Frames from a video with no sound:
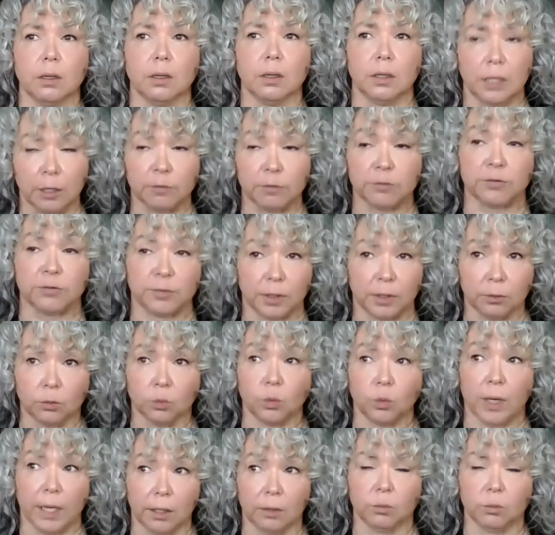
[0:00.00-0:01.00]
if and
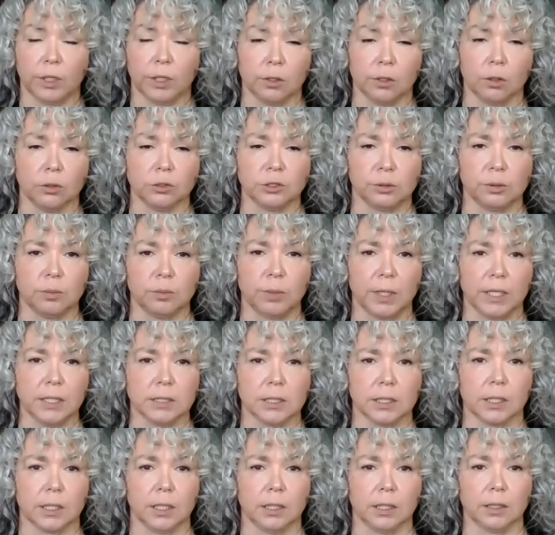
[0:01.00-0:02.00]
when we go to a
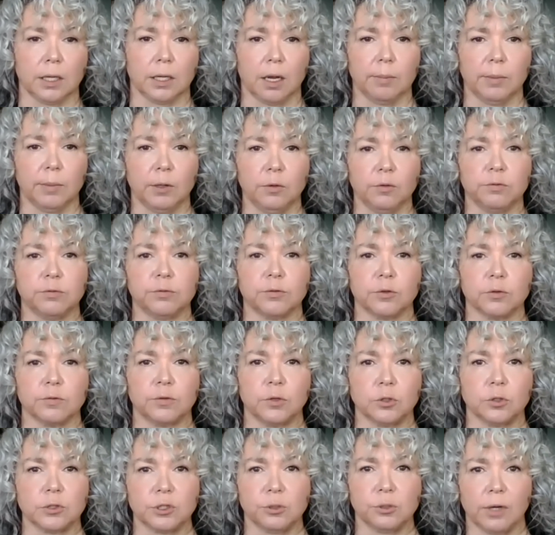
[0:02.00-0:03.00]
basic income, and for
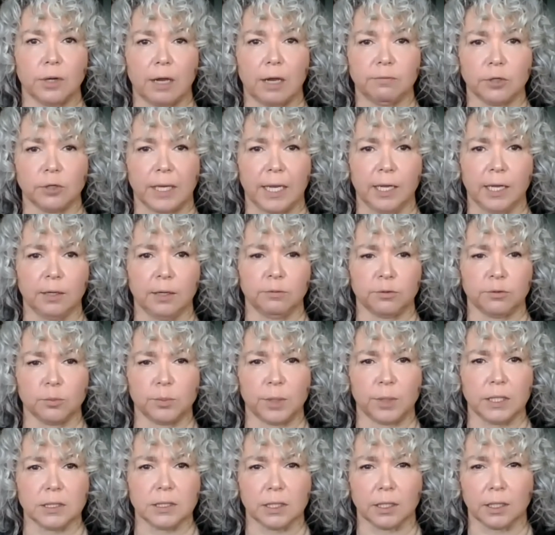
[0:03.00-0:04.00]
folks who are advocating for
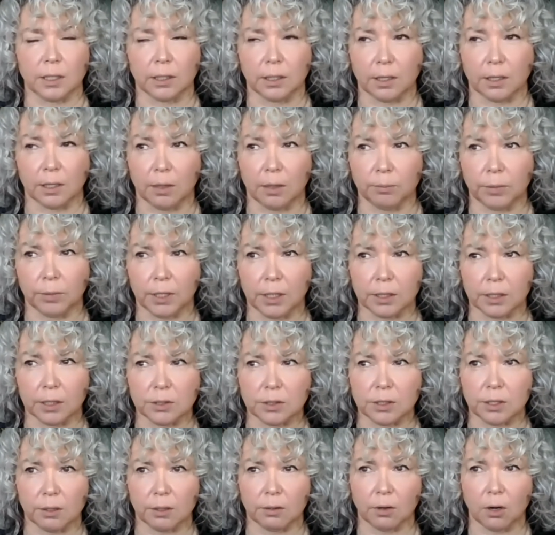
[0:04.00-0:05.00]
basic income,
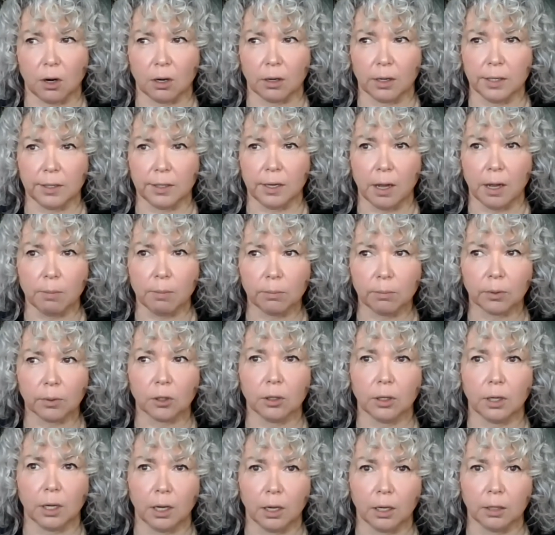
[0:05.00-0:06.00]
because there are a
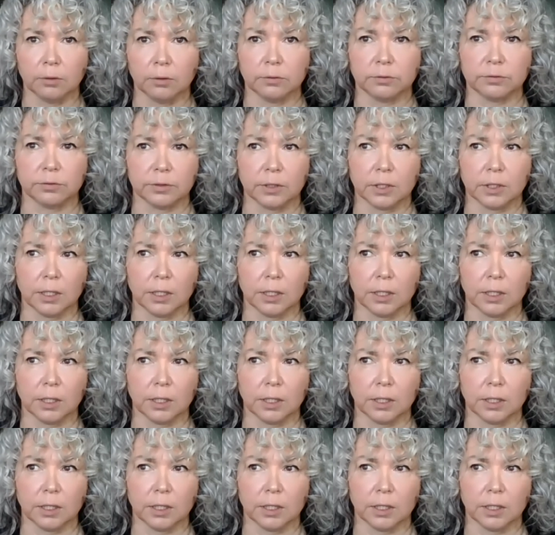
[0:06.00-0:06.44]
number of